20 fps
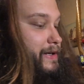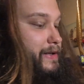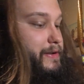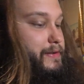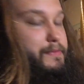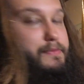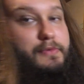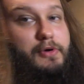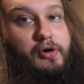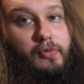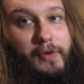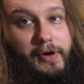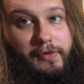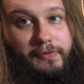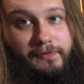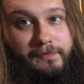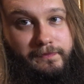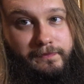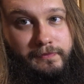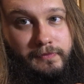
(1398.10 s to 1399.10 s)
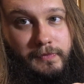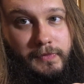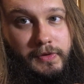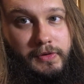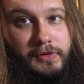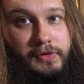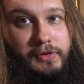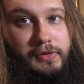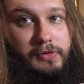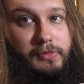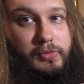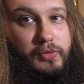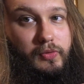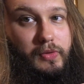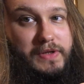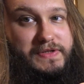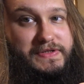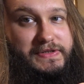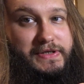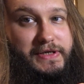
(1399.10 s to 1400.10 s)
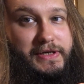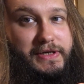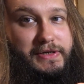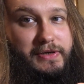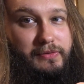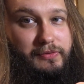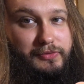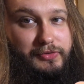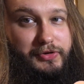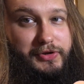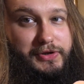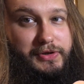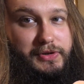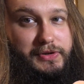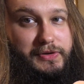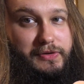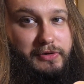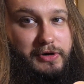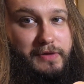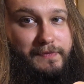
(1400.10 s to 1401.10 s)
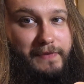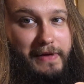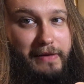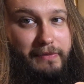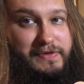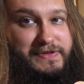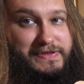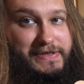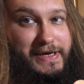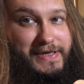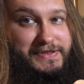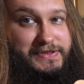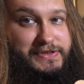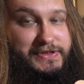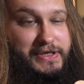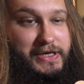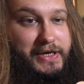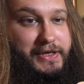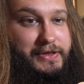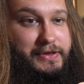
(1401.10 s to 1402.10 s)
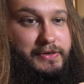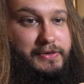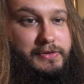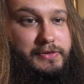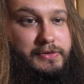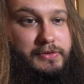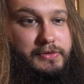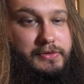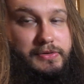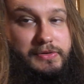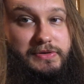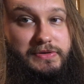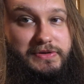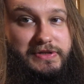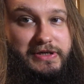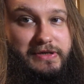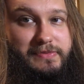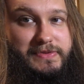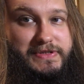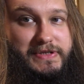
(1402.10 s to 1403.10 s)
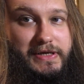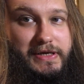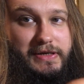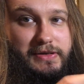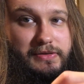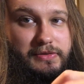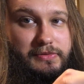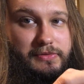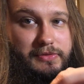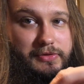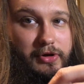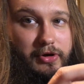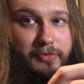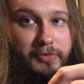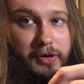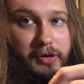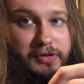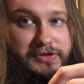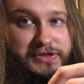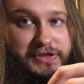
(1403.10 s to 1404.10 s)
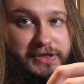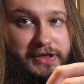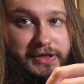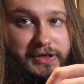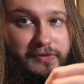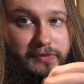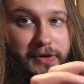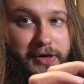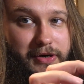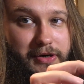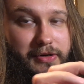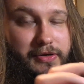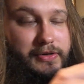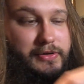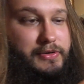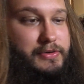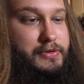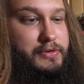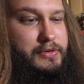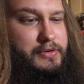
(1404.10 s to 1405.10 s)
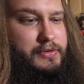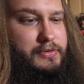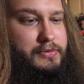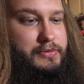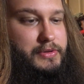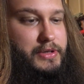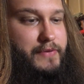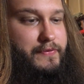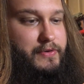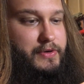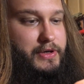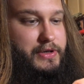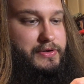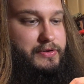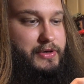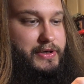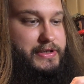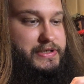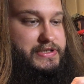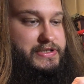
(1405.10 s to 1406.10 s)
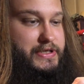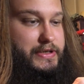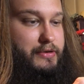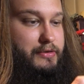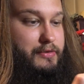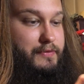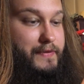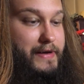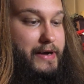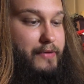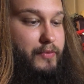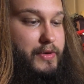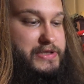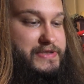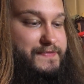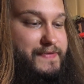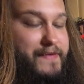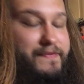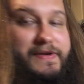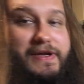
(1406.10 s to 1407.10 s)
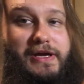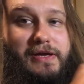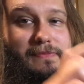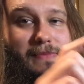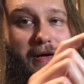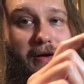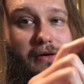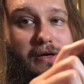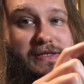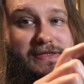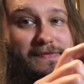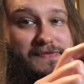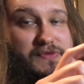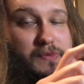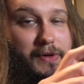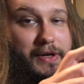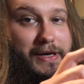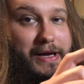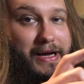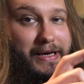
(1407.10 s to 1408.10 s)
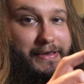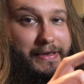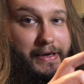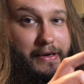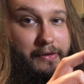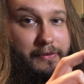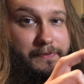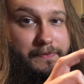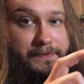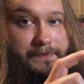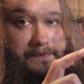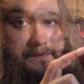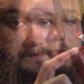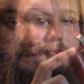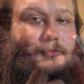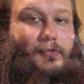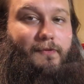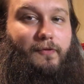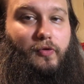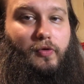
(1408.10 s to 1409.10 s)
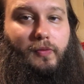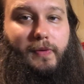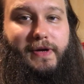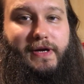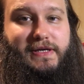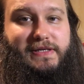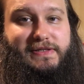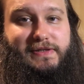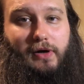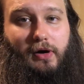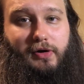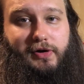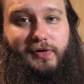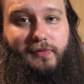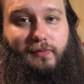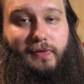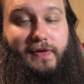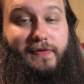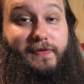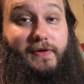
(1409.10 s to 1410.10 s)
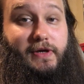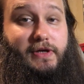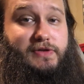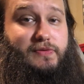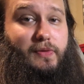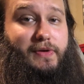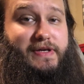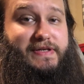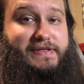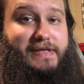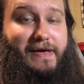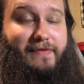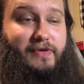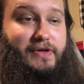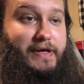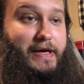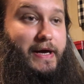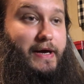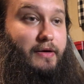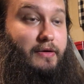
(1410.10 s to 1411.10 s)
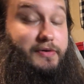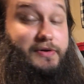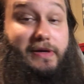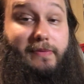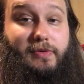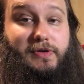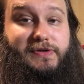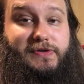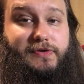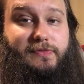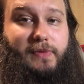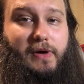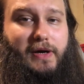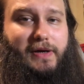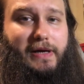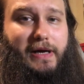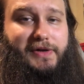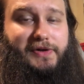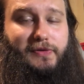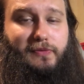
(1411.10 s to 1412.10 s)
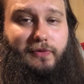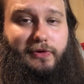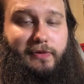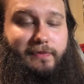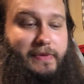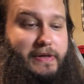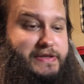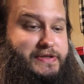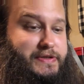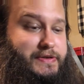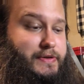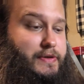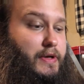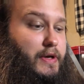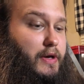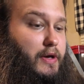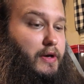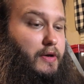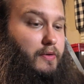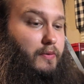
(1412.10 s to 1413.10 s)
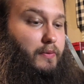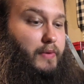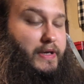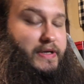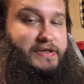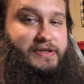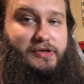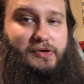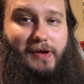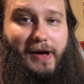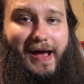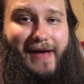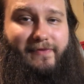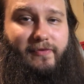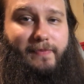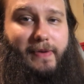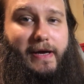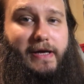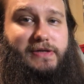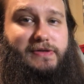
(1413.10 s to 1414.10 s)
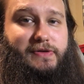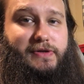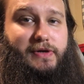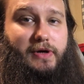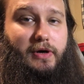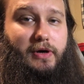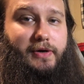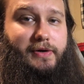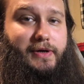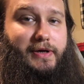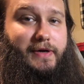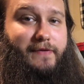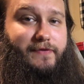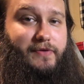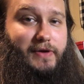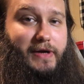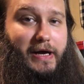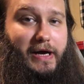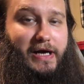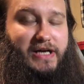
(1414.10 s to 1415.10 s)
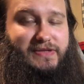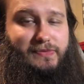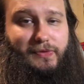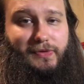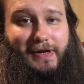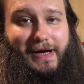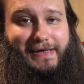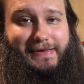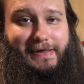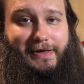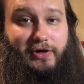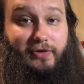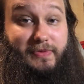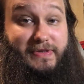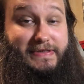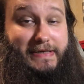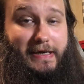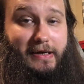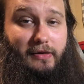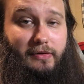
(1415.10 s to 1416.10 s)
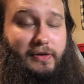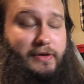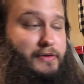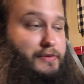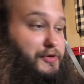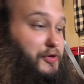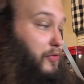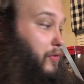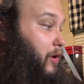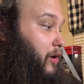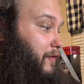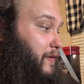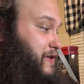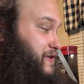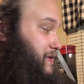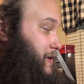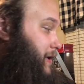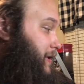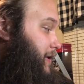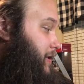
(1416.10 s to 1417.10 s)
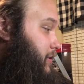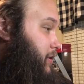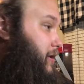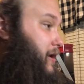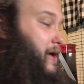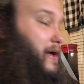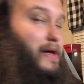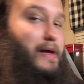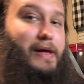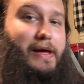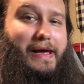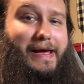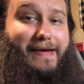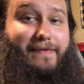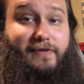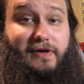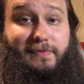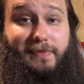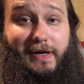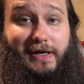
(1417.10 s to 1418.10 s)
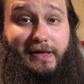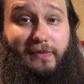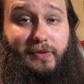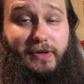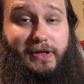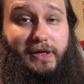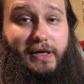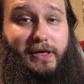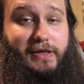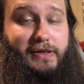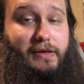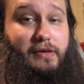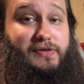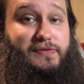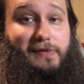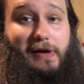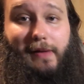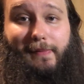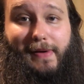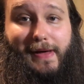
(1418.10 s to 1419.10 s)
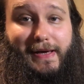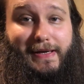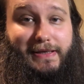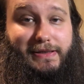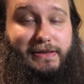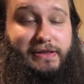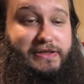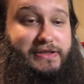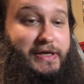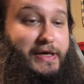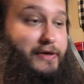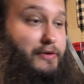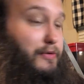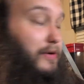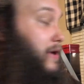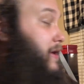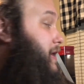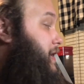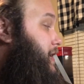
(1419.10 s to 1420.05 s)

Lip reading: in. Oh well. But once again, a really good crimp. That one's nice and shiny. Deep set, no bulging anywhere. Another good looking shell. That was 15 pellets of 29 cal. Before we get started with the 27 cal number 2 buck, I do want to mention we do have a Patreon if you guys would like to help us out. Do all this right here. Every penny we get goes right back into the channel.